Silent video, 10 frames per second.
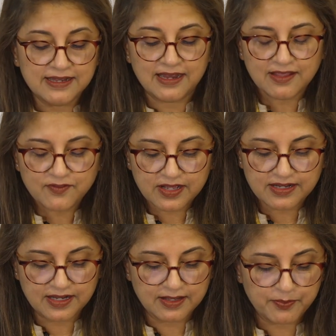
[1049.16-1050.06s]
delivered
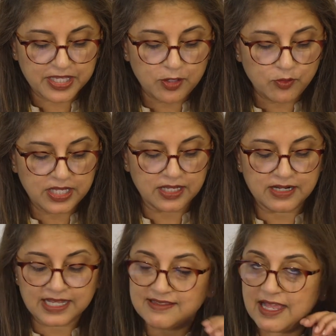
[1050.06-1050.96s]
in a peculiar,
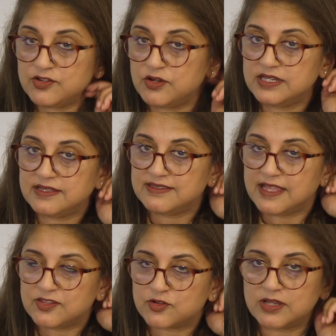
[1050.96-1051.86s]
exaggerated
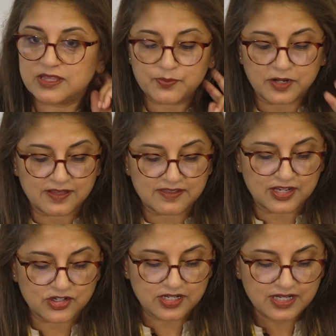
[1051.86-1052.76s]
Sanskrit
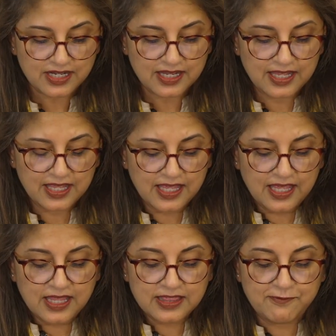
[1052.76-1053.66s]
pronunciation.
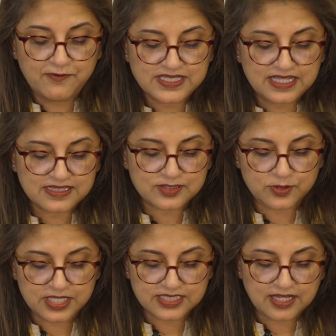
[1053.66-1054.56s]
The visits to
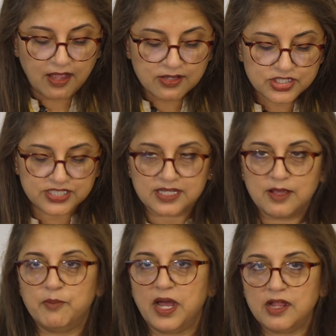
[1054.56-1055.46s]
the starched
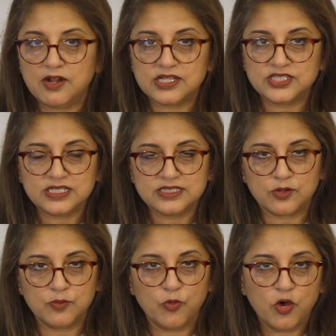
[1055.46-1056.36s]
Maharajas,
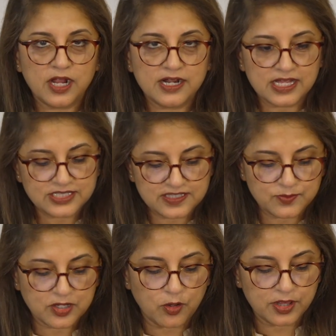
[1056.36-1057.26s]
or Moharaj as
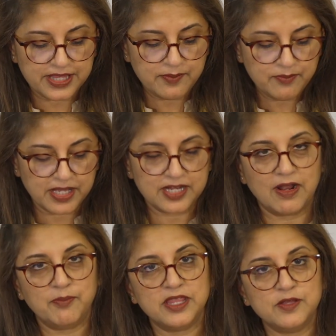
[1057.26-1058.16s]
we call them. My
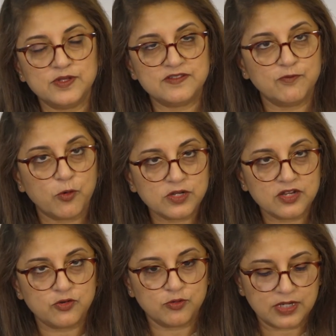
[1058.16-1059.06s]
grandmother was
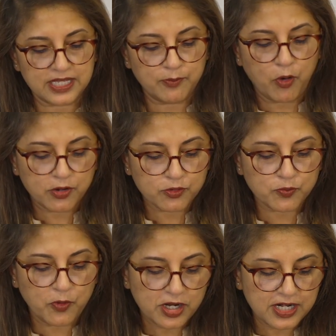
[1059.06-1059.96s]
devoted to a
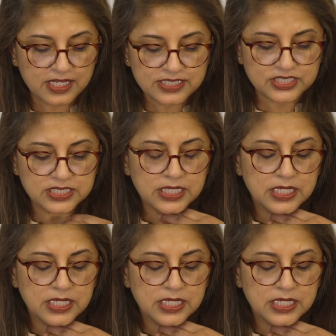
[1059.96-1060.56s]
Bharat Maharaj.